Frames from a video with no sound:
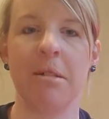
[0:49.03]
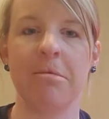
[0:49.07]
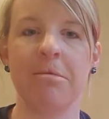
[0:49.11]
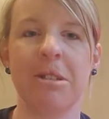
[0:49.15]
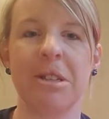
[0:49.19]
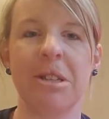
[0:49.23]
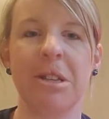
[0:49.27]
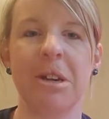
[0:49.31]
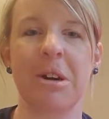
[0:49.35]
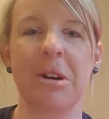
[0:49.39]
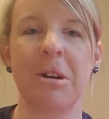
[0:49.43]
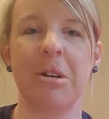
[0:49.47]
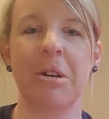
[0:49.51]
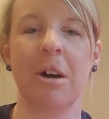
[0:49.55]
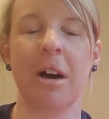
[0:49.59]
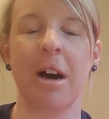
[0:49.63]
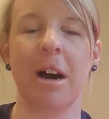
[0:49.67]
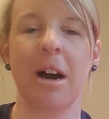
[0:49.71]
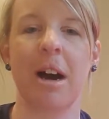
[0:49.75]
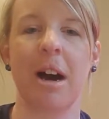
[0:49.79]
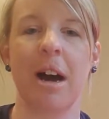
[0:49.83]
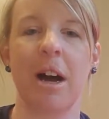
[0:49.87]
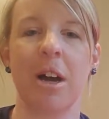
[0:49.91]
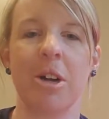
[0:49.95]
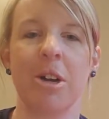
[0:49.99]
So
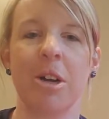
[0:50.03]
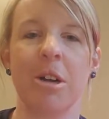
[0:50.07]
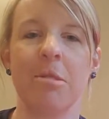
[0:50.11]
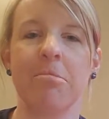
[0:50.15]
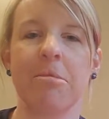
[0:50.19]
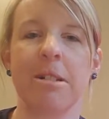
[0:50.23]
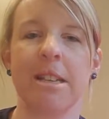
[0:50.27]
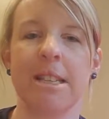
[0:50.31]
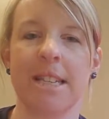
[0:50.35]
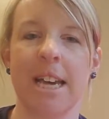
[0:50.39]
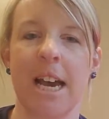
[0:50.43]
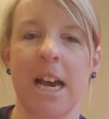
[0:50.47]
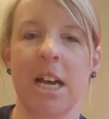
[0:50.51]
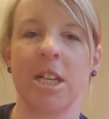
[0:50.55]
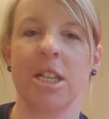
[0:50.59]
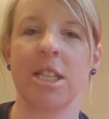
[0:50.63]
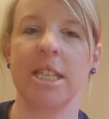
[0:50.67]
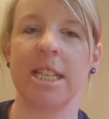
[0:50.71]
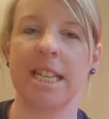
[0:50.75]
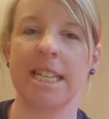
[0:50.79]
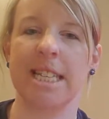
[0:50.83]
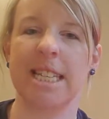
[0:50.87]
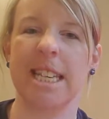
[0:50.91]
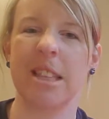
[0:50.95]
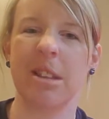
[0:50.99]
a good massage
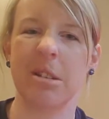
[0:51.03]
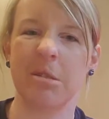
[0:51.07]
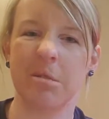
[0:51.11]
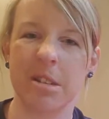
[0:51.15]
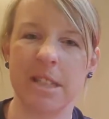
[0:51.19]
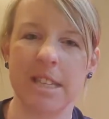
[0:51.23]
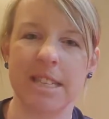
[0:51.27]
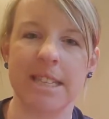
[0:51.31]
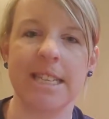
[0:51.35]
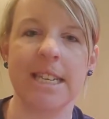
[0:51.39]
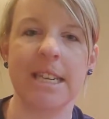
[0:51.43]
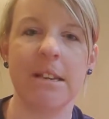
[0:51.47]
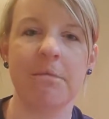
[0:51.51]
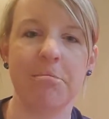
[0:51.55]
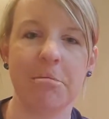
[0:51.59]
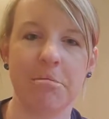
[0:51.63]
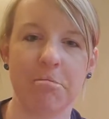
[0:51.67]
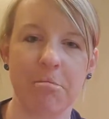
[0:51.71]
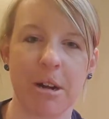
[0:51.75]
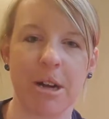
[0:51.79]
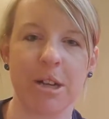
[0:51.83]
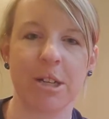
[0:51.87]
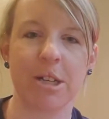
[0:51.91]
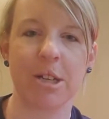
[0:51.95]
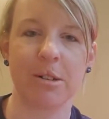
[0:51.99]
gets at those deep
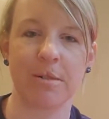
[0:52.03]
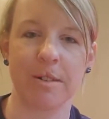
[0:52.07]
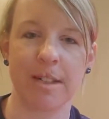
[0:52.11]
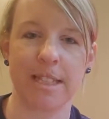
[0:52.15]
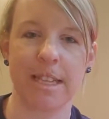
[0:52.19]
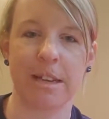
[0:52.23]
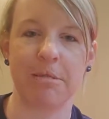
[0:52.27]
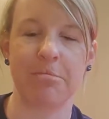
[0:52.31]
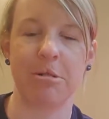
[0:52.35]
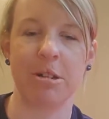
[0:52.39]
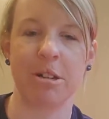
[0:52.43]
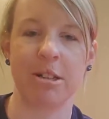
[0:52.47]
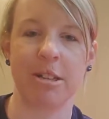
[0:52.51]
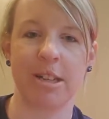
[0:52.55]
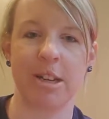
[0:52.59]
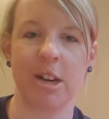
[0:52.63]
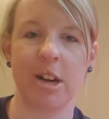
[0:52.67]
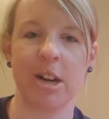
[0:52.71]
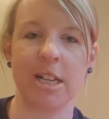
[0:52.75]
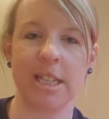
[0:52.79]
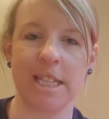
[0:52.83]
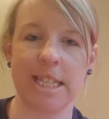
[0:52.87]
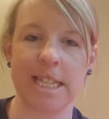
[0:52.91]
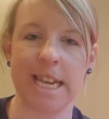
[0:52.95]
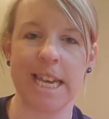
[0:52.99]
pressure receptors in
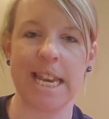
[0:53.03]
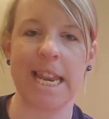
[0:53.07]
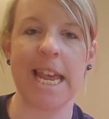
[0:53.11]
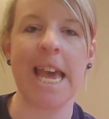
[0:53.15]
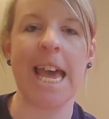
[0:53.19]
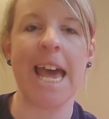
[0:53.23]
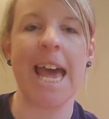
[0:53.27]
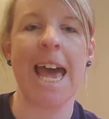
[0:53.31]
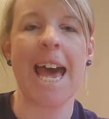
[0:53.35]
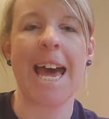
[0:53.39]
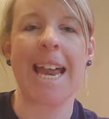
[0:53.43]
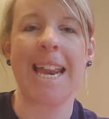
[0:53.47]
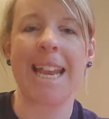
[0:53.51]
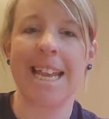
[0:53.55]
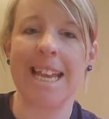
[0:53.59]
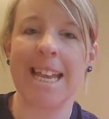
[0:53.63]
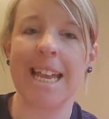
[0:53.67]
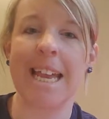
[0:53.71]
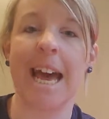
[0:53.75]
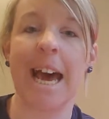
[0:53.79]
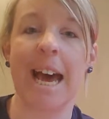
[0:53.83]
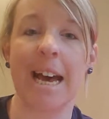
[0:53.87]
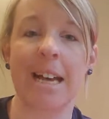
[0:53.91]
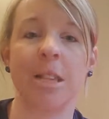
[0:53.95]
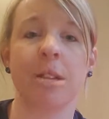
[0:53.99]
our skin, and
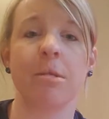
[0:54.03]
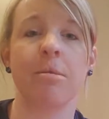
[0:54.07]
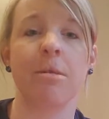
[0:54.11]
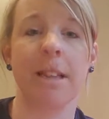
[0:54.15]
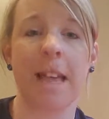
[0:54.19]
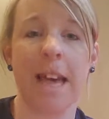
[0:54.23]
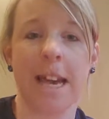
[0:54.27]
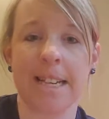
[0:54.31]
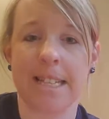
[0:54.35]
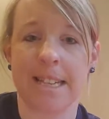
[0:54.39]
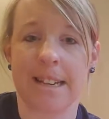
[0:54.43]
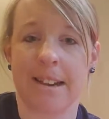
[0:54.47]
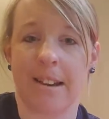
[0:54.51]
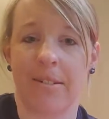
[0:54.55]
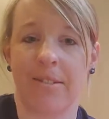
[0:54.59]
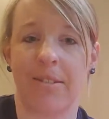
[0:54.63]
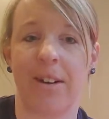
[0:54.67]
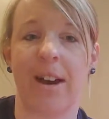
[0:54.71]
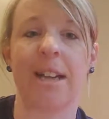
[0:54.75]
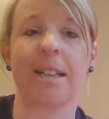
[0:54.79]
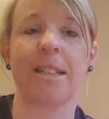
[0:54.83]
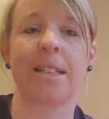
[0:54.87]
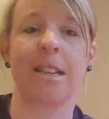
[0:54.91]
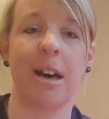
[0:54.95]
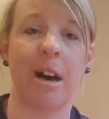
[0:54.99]
it has a relaxing effect.